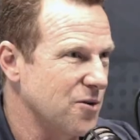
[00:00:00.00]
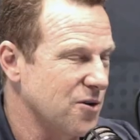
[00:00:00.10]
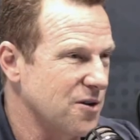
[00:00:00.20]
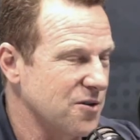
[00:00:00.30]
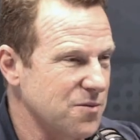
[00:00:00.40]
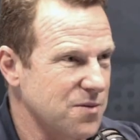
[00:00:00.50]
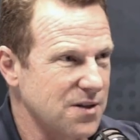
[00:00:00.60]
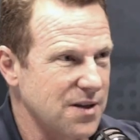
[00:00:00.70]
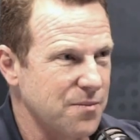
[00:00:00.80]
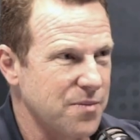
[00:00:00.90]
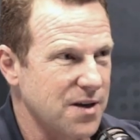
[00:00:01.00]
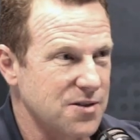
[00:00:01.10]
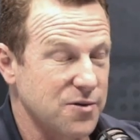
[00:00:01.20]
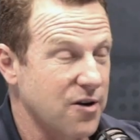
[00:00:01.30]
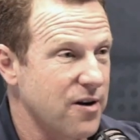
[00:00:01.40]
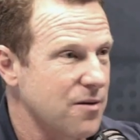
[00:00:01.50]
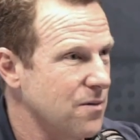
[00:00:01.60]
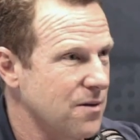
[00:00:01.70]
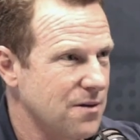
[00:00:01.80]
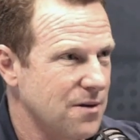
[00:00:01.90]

we're looking to build empires. Incredible.